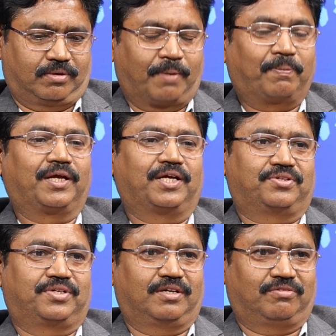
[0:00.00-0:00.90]

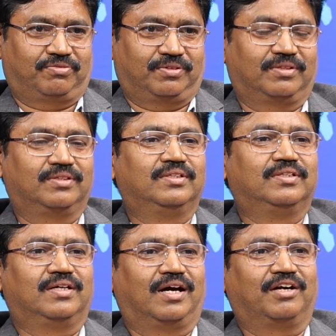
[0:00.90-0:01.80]
application of
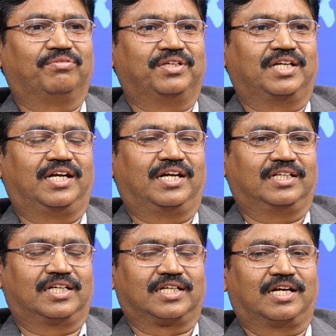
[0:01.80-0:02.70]
artificial
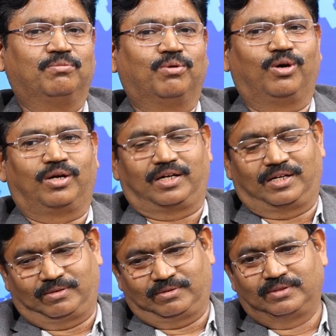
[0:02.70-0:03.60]
intelligence, and more
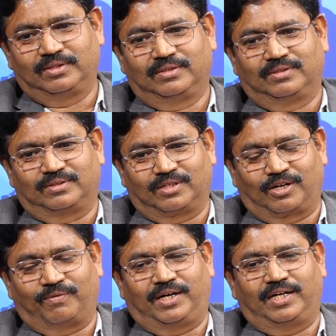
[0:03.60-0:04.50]
so
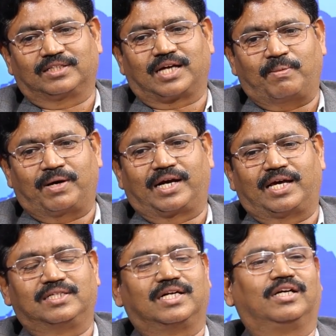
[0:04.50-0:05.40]
nowadays
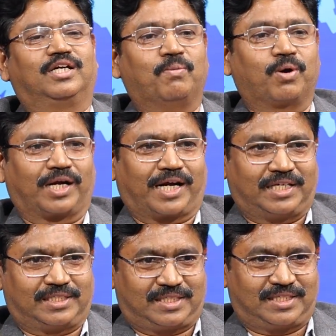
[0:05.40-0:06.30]
commoditized and
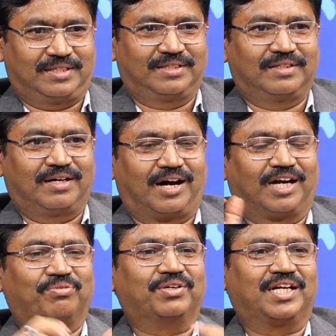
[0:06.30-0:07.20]
democratized
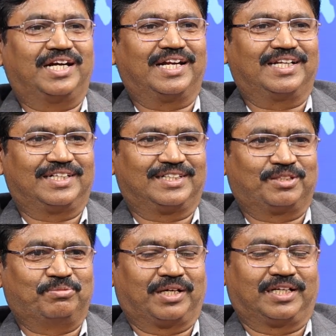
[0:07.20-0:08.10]
artificial intelligence,
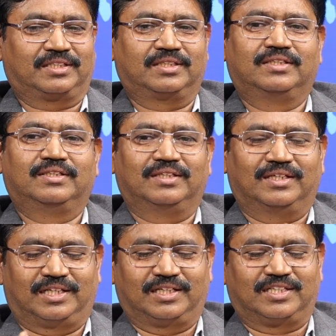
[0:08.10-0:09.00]
because
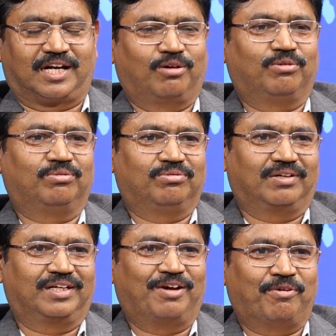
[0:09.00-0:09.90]
it is now
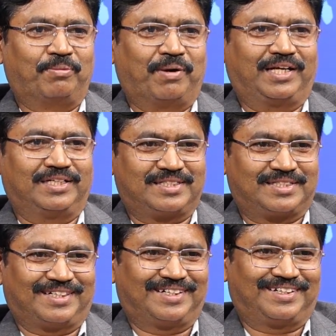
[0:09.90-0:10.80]
on everybody's